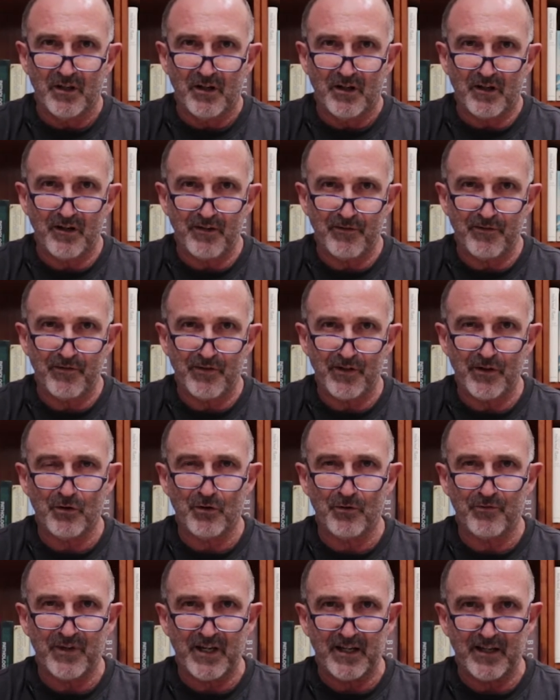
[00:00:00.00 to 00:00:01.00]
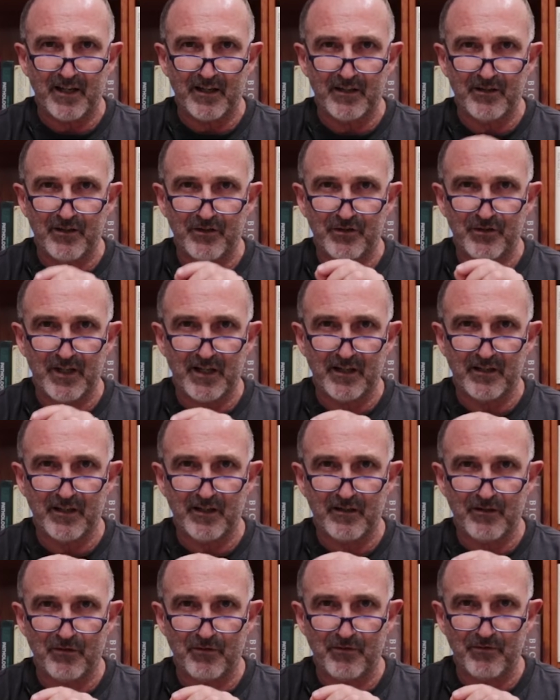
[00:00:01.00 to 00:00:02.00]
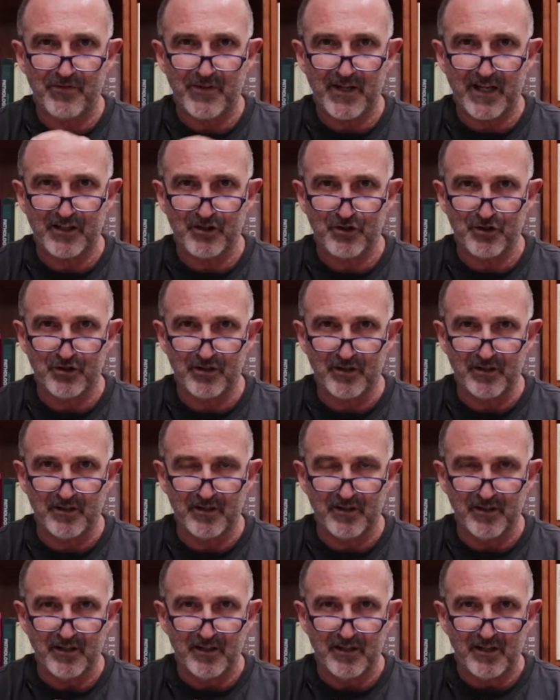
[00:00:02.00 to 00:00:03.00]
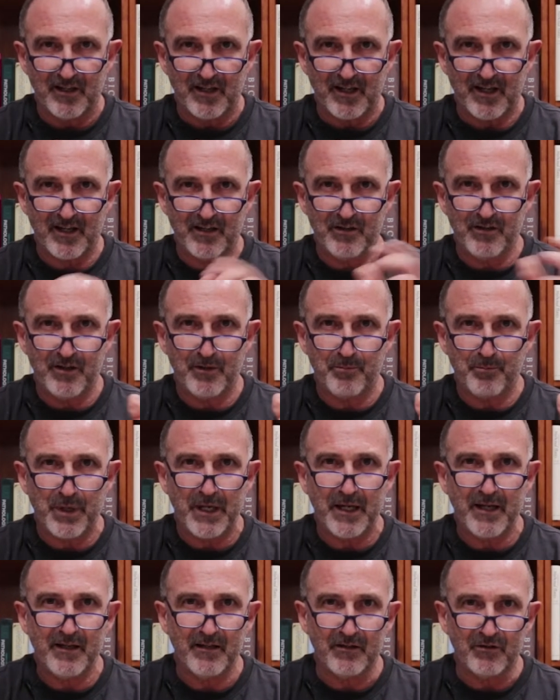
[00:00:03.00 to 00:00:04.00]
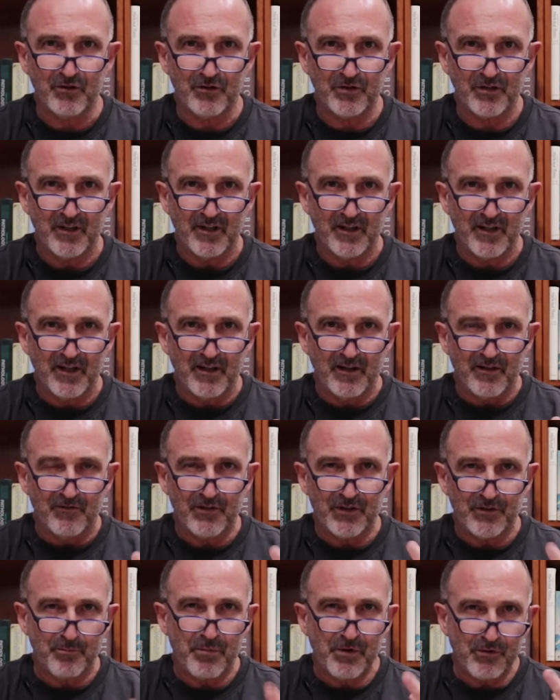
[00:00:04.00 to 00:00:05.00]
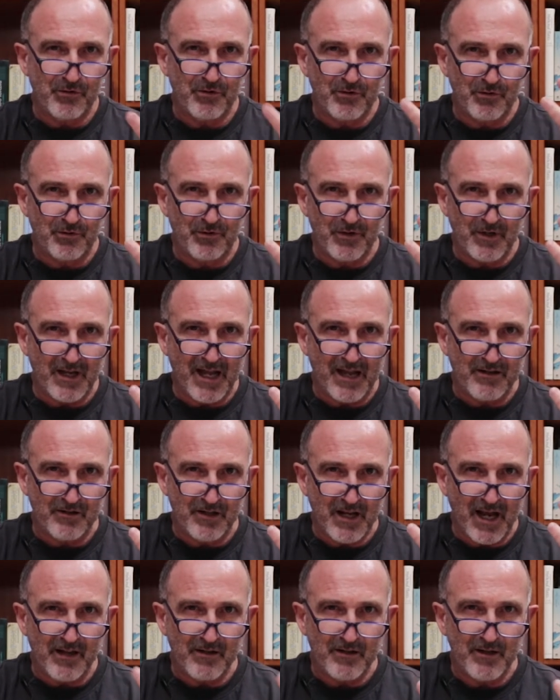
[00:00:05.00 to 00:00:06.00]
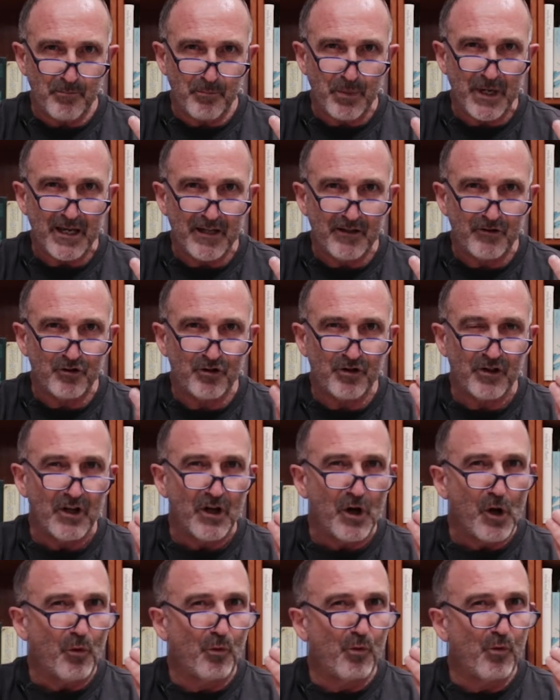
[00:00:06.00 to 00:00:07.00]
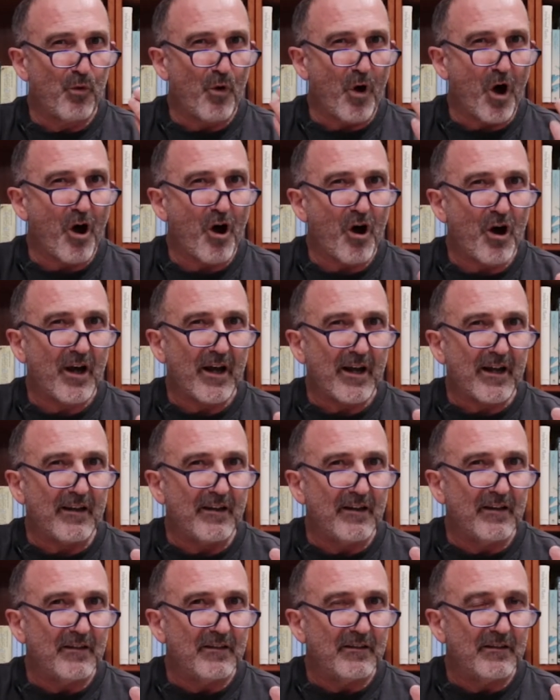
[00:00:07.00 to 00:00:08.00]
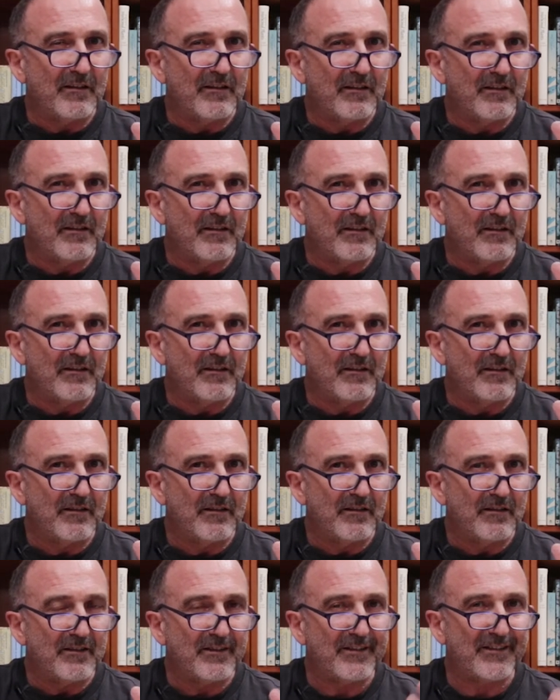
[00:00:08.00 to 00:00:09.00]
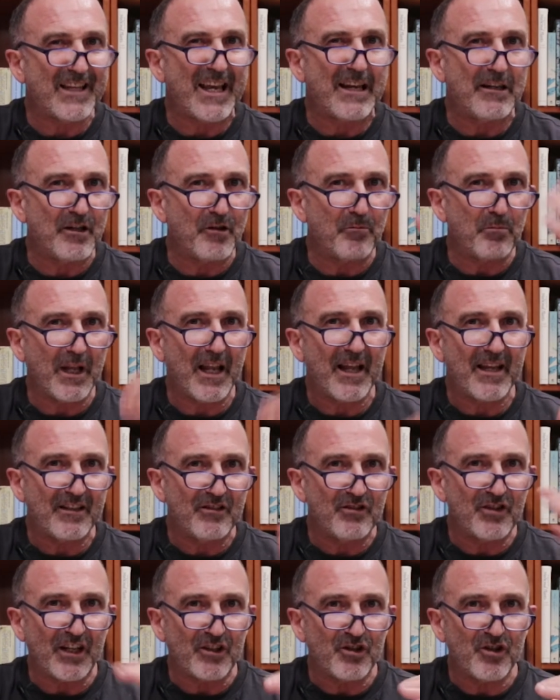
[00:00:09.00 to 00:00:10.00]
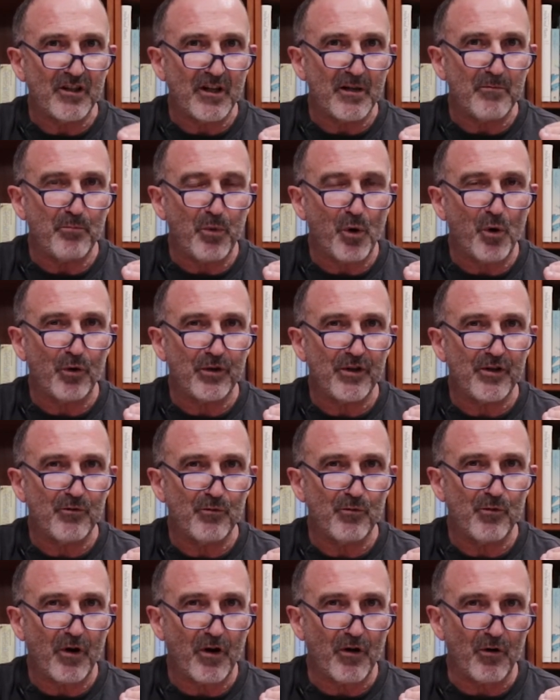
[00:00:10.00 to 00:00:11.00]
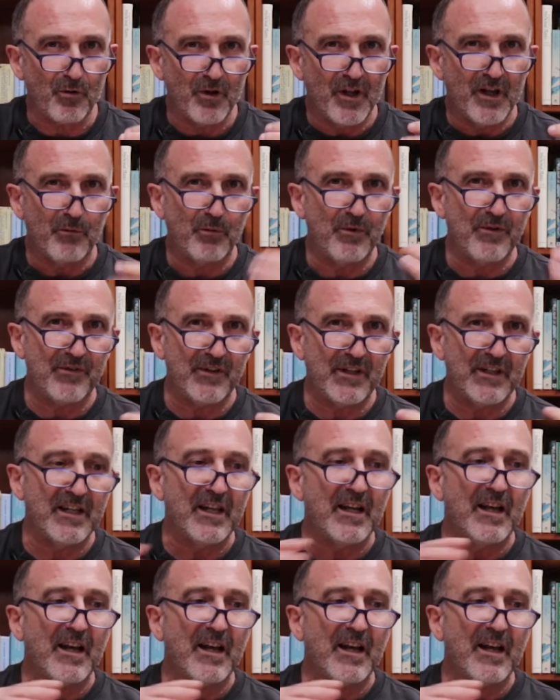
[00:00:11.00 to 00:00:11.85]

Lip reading: I felt that understanding olfaction underpins the spiritual and underpins why scent plays such an important role within